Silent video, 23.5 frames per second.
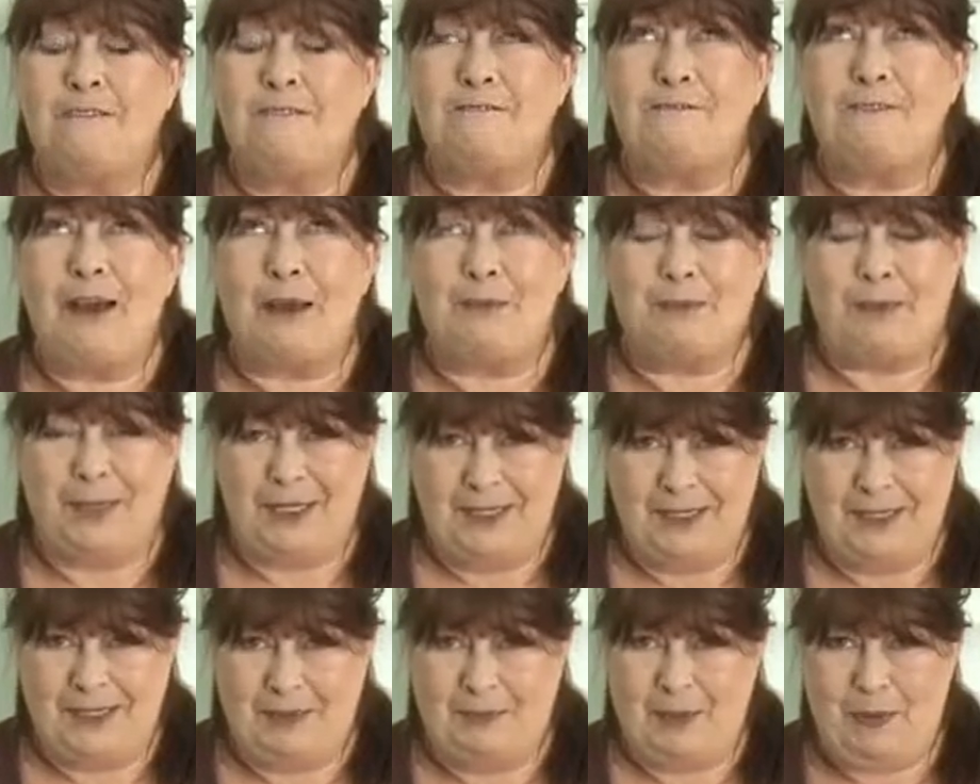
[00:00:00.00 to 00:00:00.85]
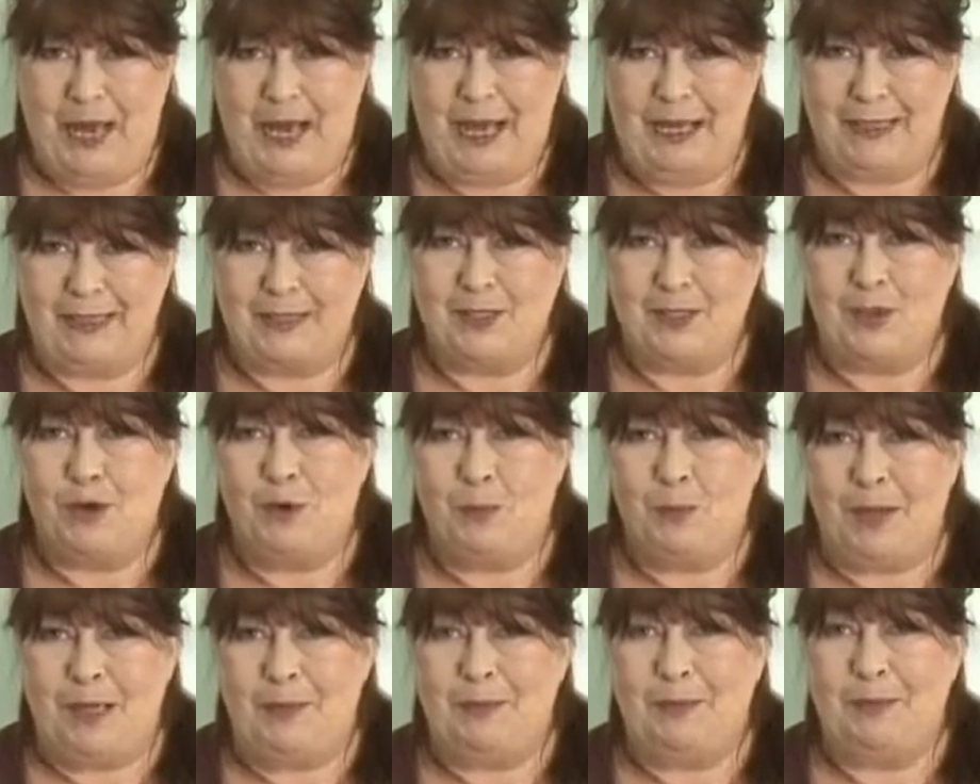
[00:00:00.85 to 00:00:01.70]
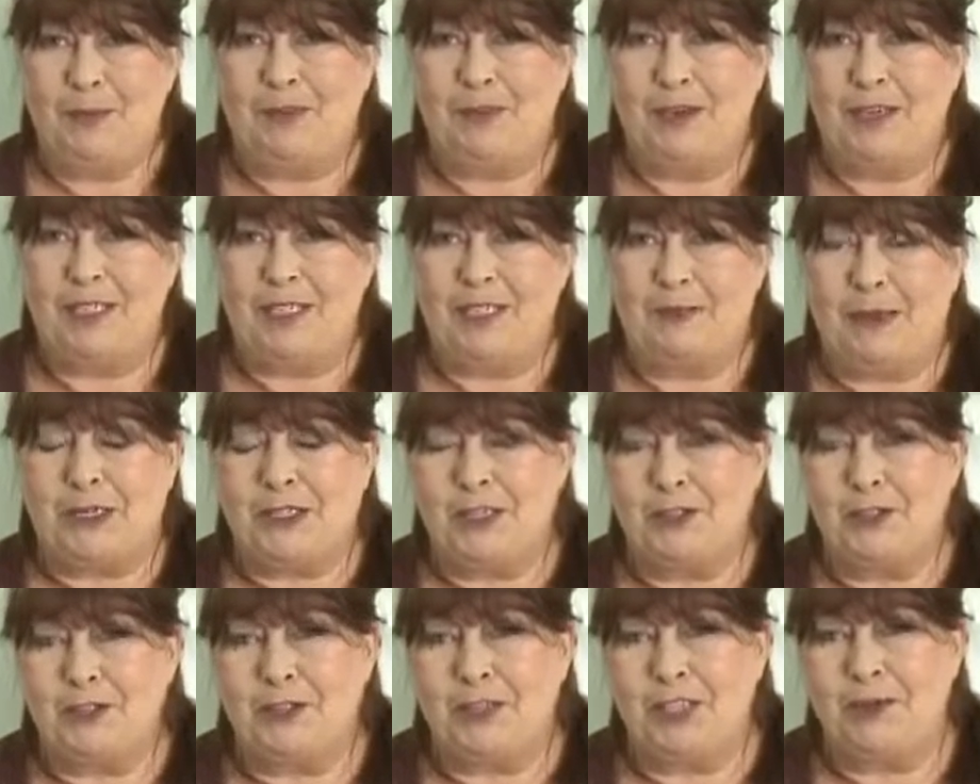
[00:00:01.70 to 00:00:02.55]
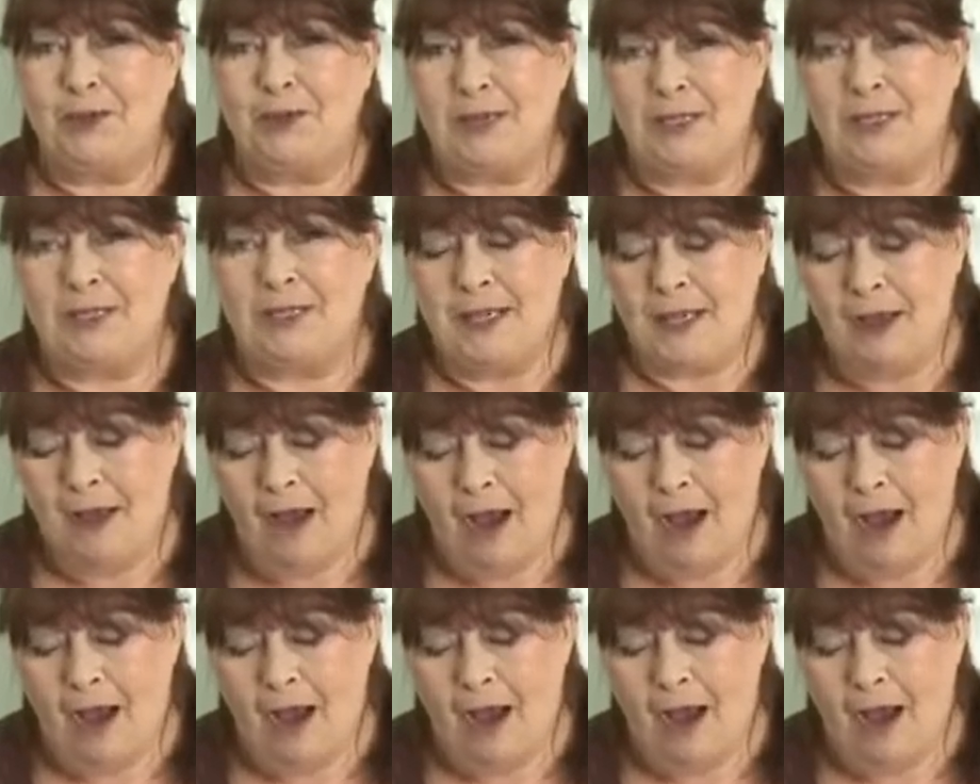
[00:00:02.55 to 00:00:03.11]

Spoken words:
fabulous pets or people that are special to us.